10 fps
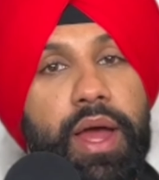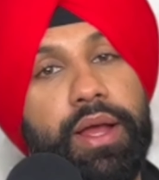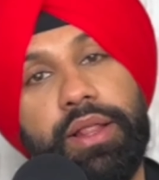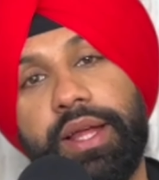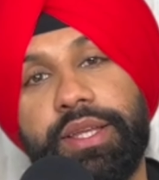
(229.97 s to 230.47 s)
I
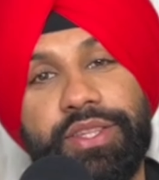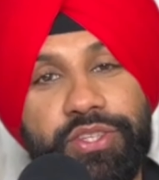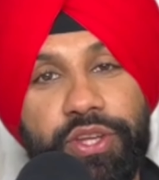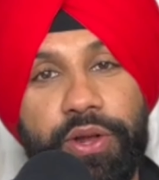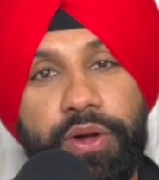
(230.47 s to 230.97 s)
collected the
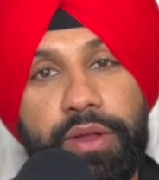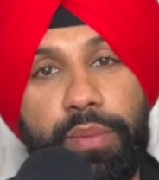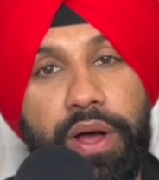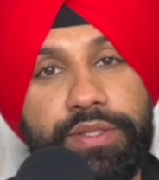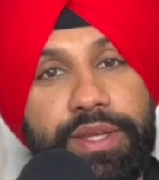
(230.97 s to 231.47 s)
security
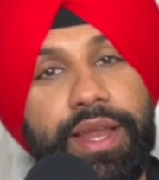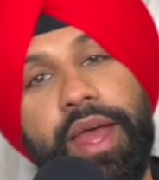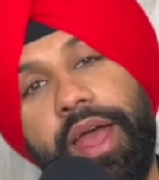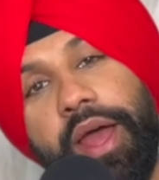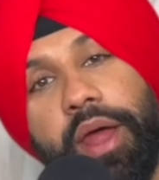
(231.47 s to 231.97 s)
deposit
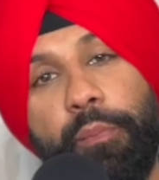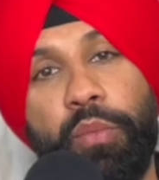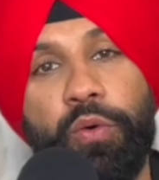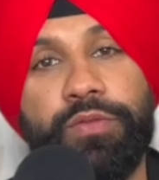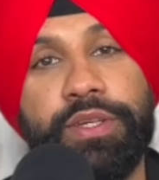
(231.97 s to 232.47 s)
and I
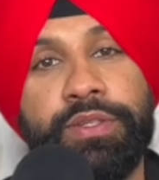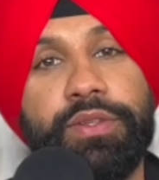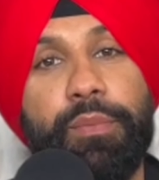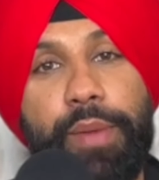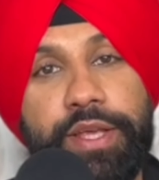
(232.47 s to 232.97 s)
moved into
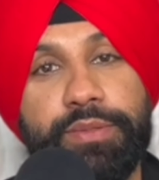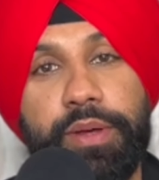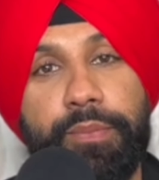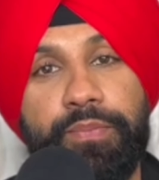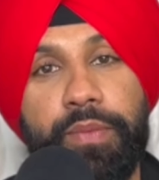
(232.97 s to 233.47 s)
the basement.